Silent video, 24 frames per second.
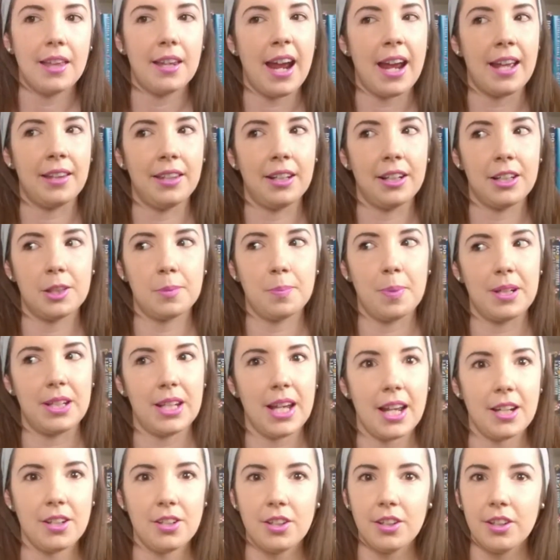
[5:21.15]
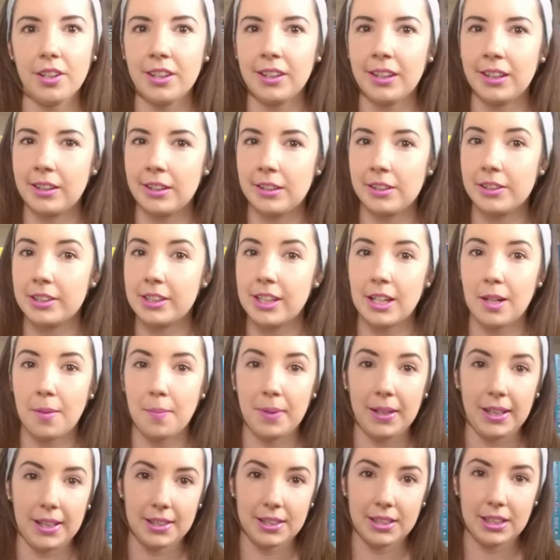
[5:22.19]
And there's potential that there's going to
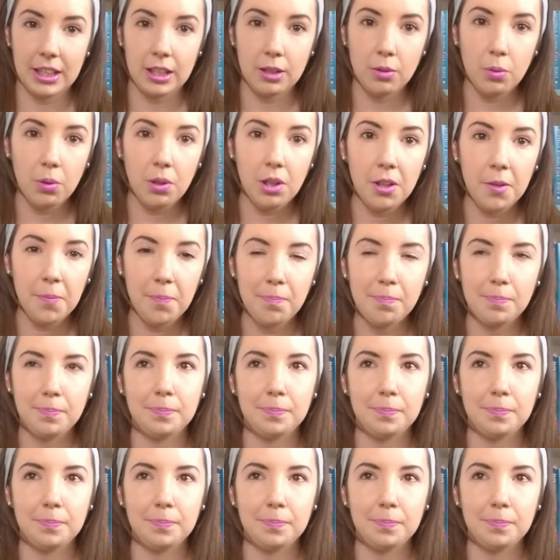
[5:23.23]
be a sequel.